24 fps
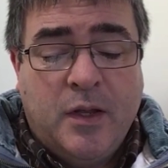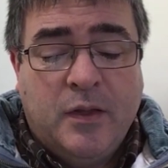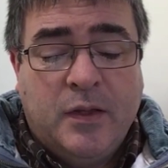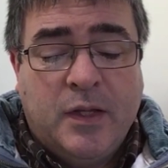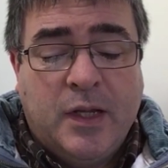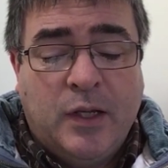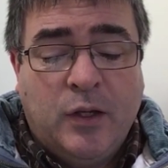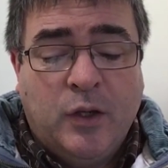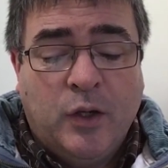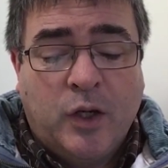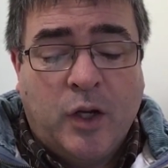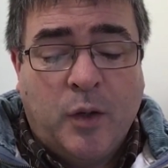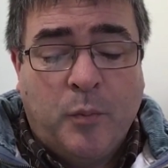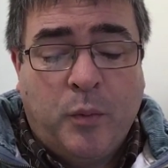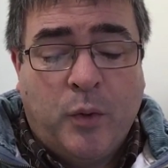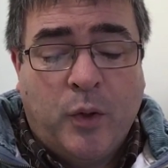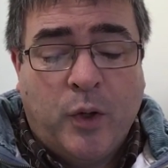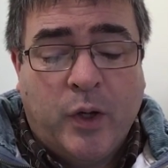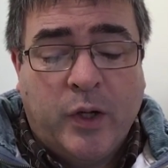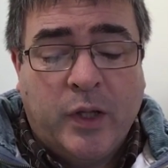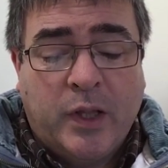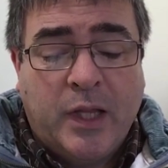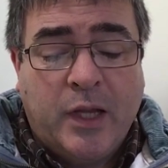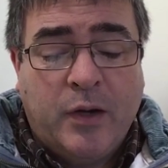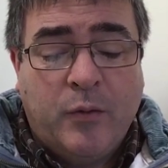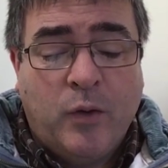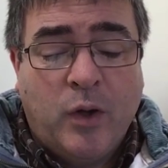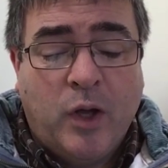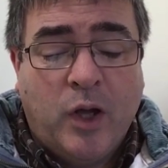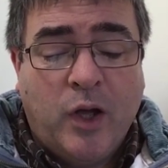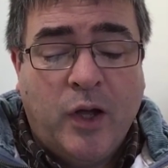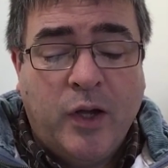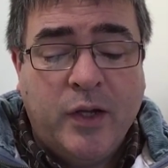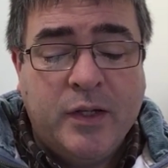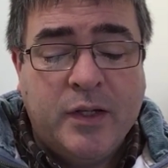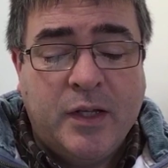They look proudly
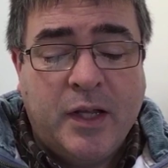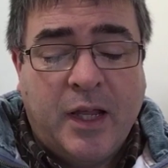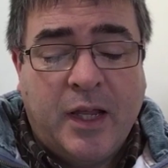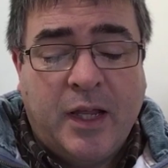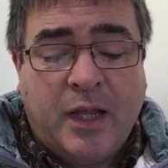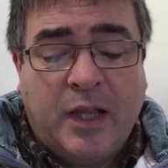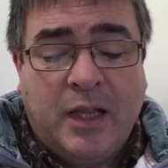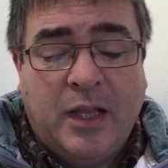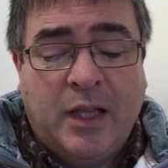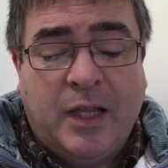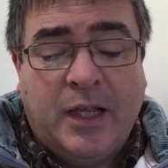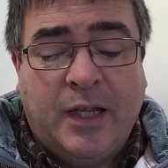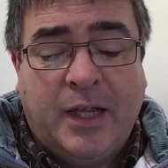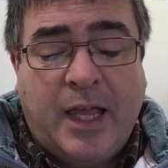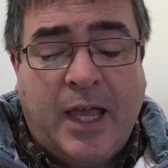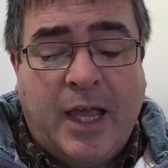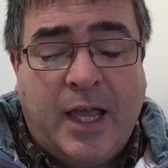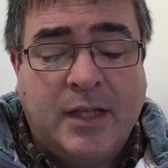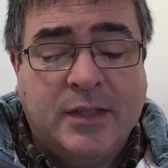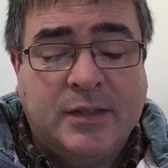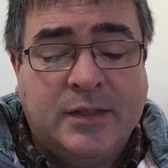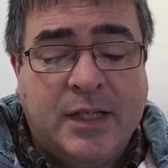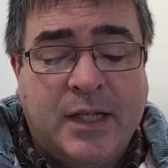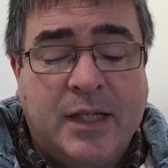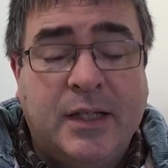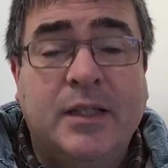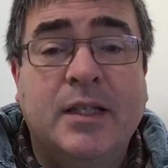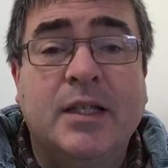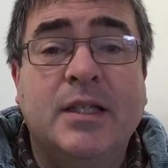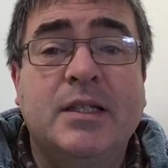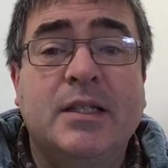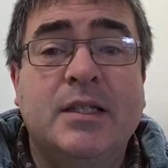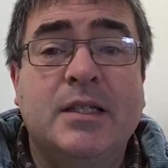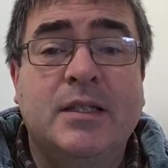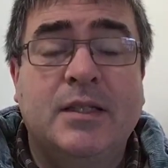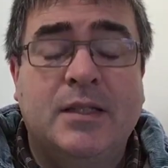around, casting
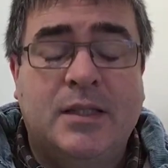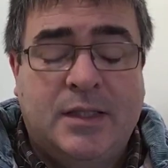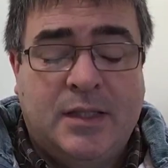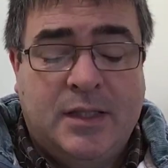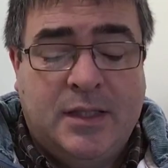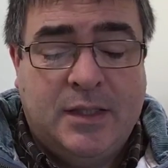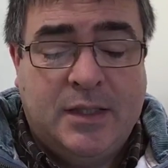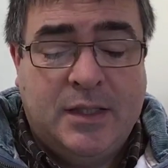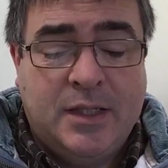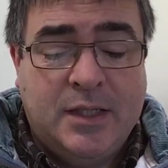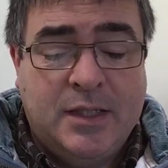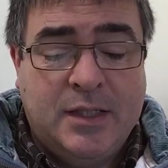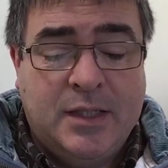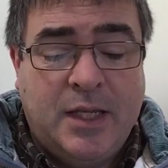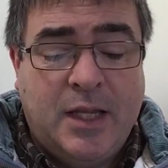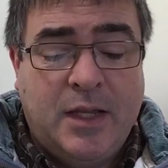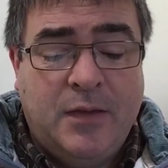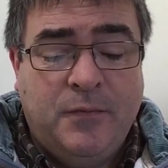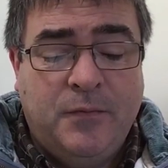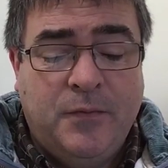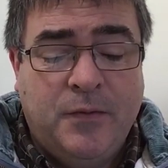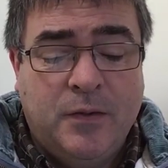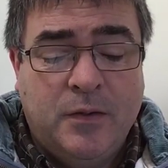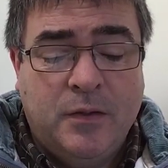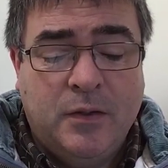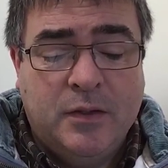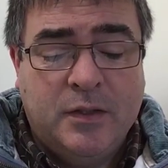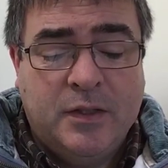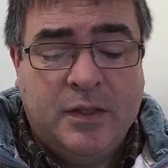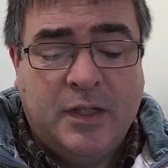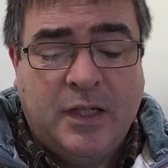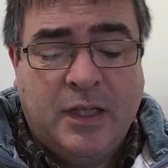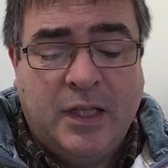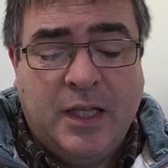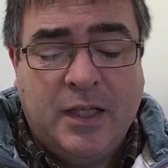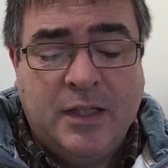disdainful
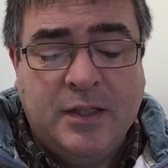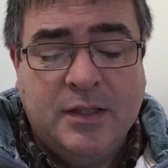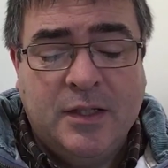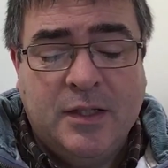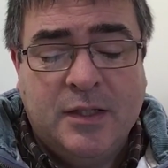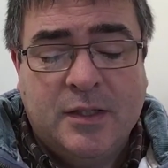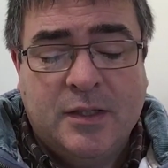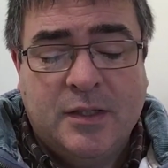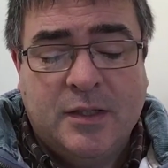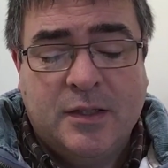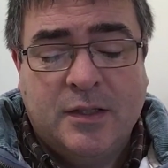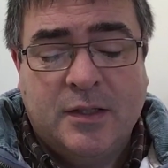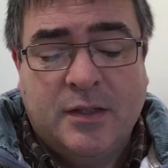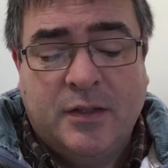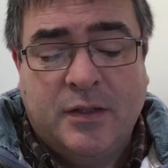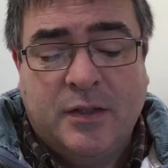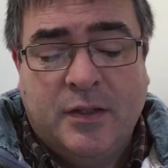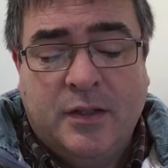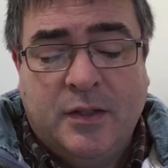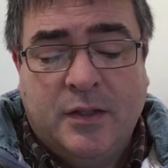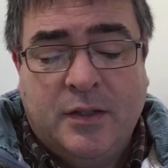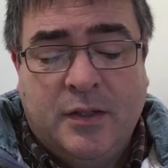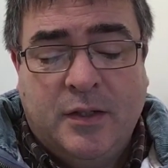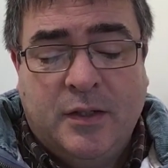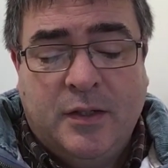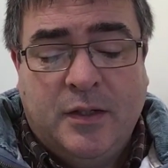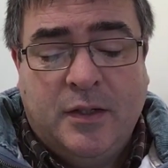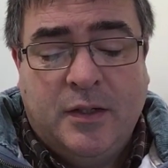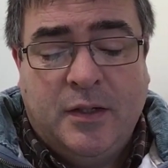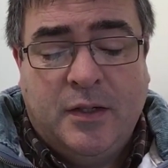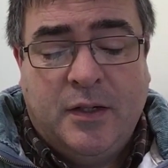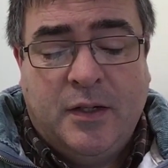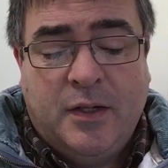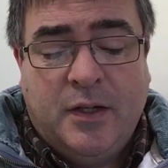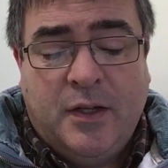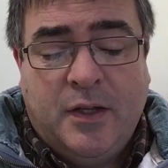glances.
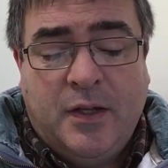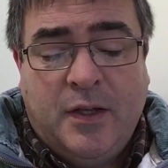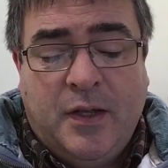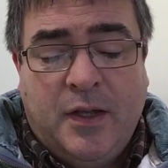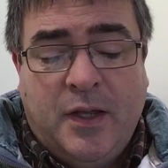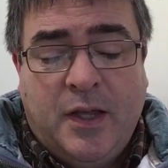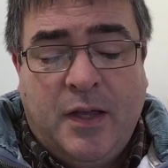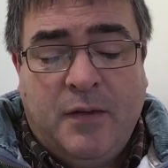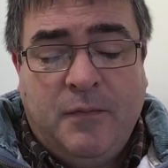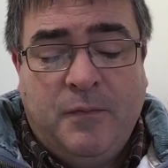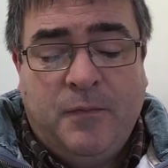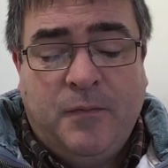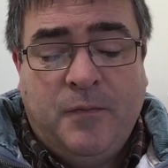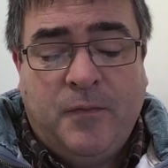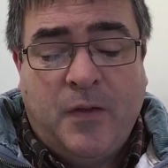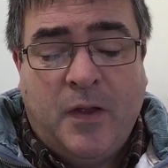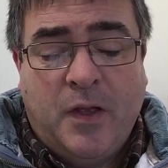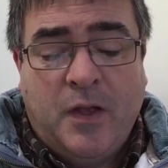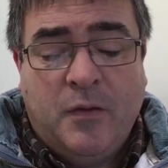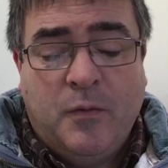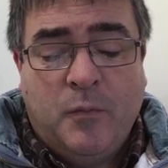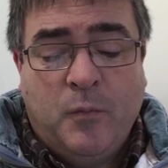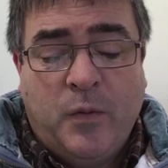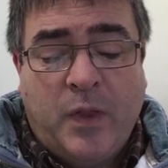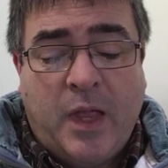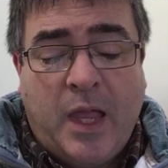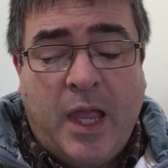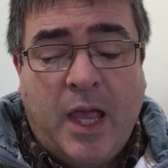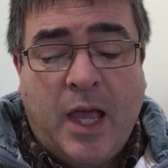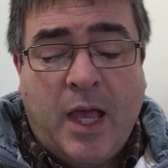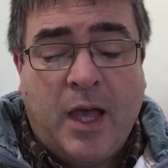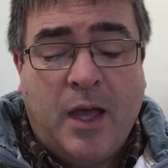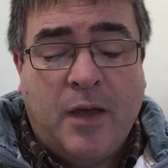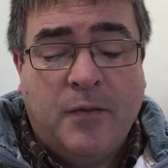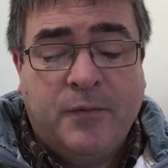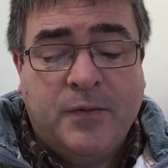If they
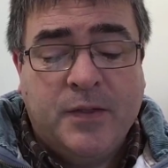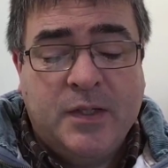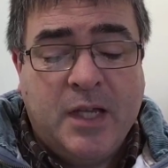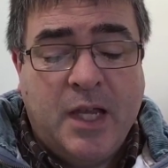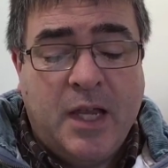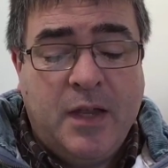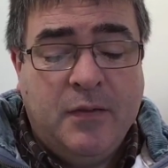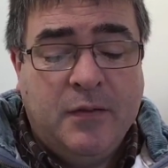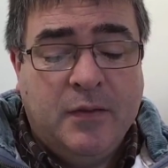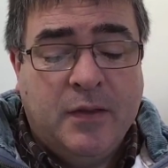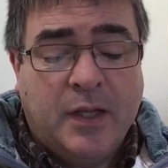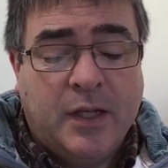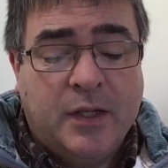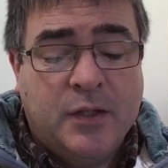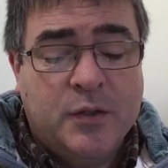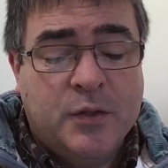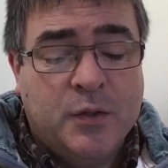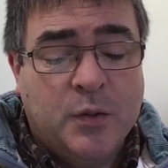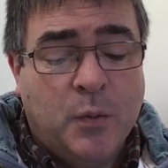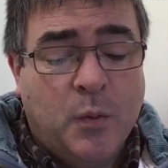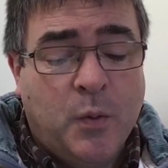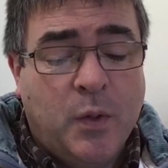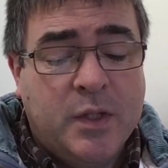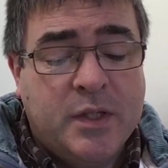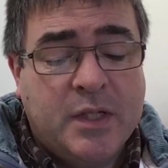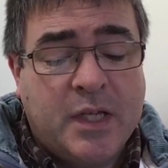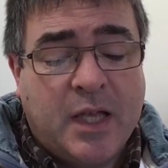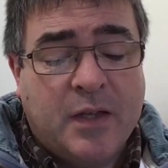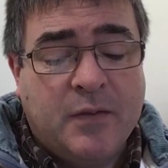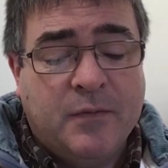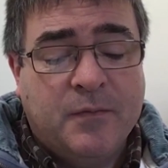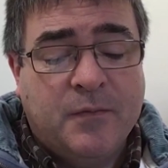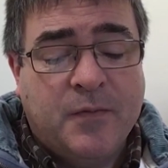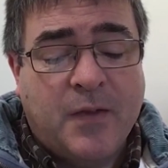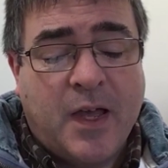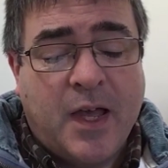have teeth like swords
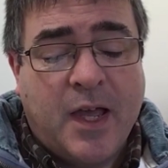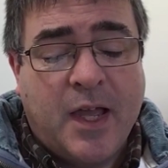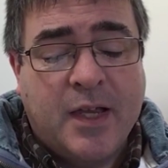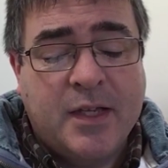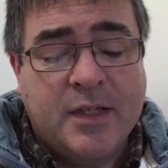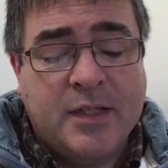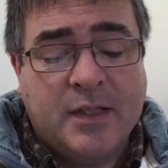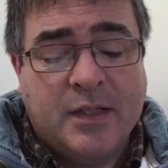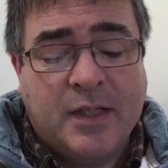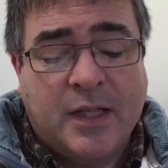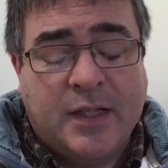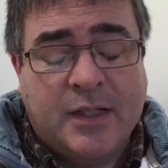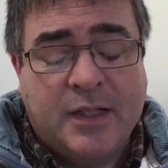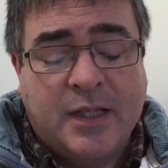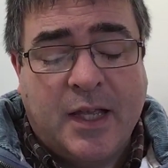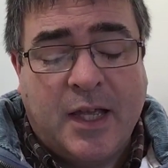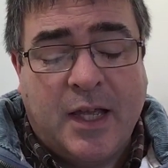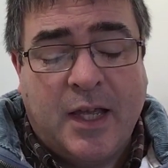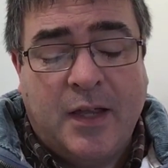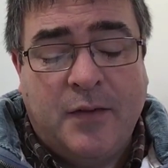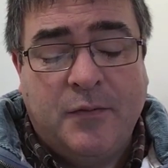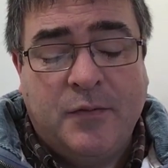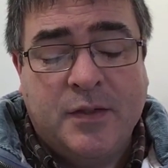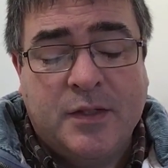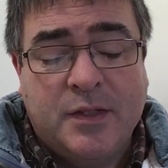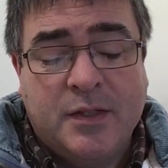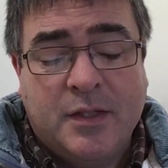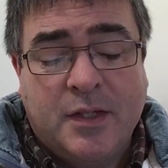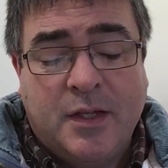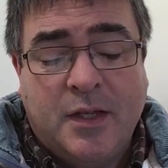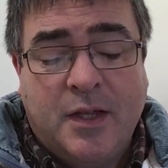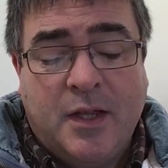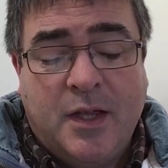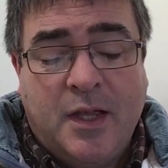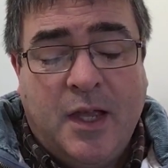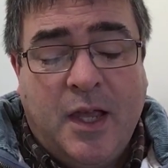and fangs like knives.
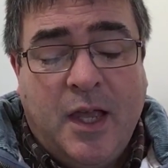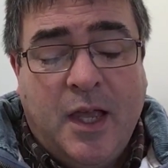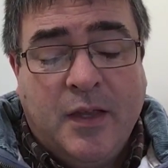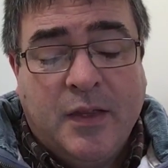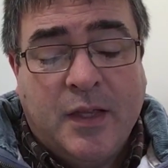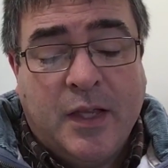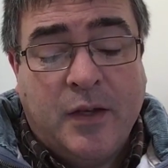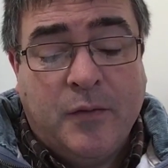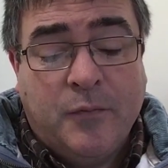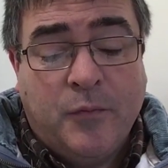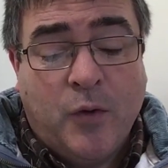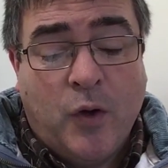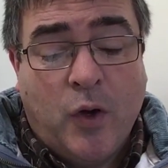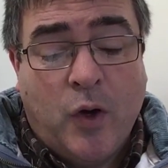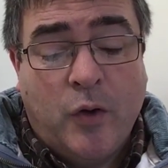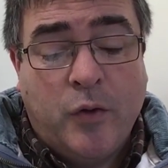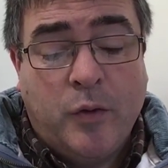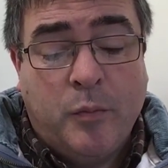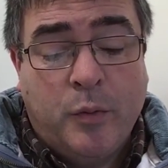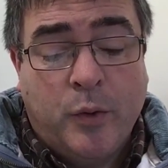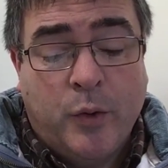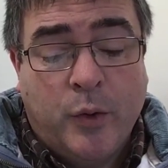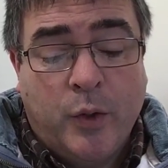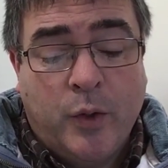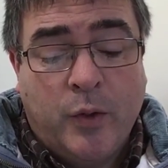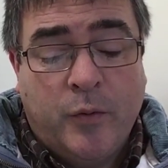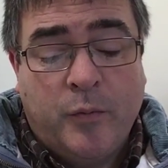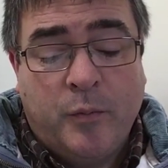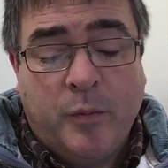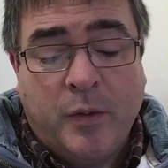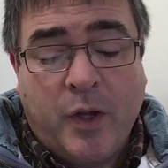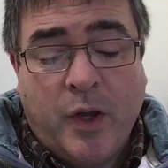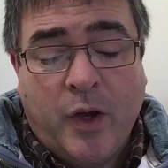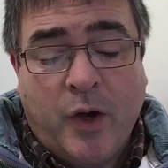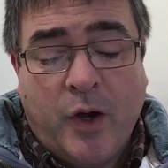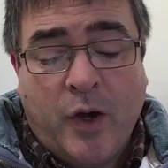They devour the poor from the